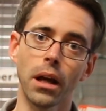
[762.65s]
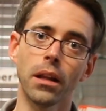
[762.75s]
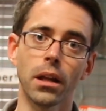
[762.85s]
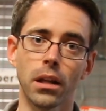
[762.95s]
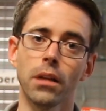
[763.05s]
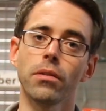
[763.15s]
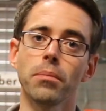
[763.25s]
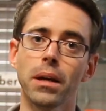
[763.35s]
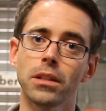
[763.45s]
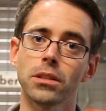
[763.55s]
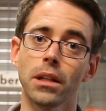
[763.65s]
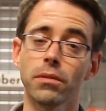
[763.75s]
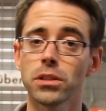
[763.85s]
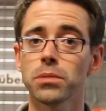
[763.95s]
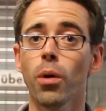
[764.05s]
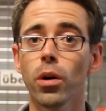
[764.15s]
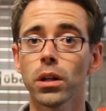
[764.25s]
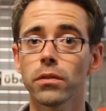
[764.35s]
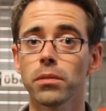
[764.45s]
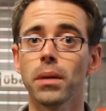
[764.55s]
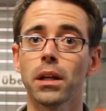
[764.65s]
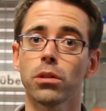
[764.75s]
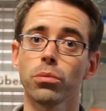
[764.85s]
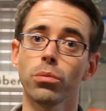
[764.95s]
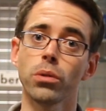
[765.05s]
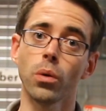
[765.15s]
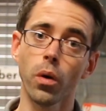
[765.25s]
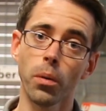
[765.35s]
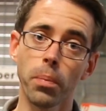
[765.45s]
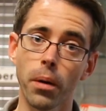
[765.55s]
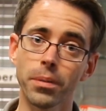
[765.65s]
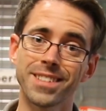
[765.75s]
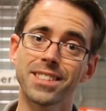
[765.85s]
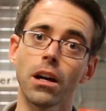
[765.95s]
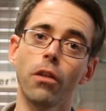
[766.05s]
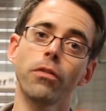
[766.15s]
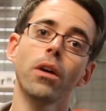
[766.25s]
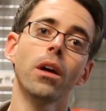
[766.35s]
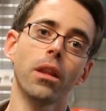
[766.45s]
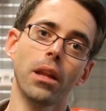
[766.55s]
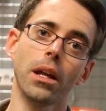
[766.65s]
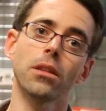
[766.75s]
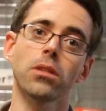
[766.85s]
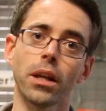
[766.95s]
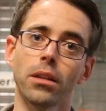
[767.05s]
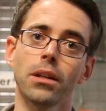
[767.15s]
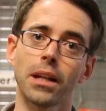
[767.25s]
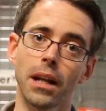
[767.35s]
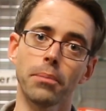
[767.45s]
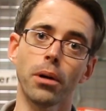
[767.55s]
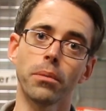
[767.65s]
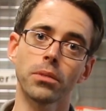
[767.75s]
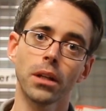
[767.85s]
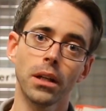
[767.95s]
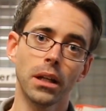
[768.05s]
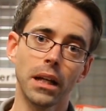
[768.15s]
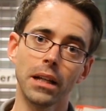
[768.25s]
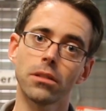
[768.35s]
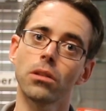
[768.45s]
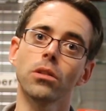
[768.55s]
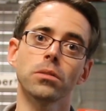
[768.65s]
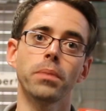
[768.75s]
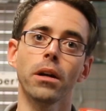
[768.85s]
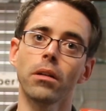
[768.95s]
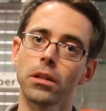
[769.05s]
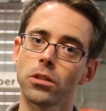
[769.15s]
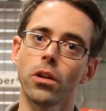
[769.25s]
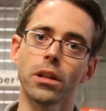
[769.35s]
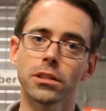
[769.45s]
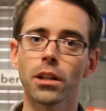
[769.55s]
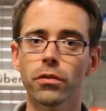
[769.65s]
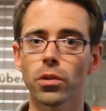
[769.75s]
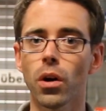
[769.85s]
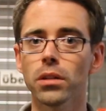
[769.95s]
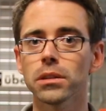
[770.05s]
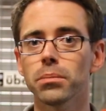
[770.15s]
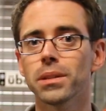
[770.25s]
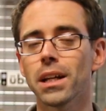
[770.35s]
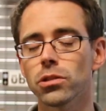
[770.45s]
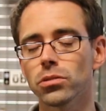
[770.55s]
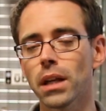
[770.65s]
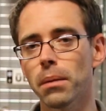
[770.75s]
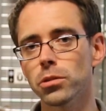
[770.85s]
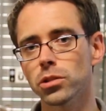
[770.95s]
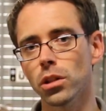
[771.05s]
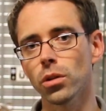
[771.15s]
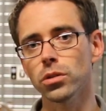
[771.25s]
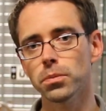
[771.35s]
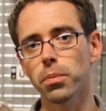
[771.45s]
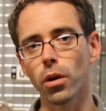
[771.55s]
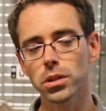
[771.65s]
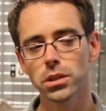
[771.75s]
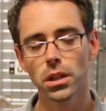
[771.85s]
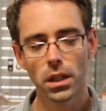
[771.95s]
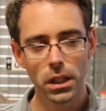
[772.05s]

And then if it's small enough to make it through the oil pump itself, then it's likely going to get pumped into those bearings and all that stuff, causing potential damage to those parts.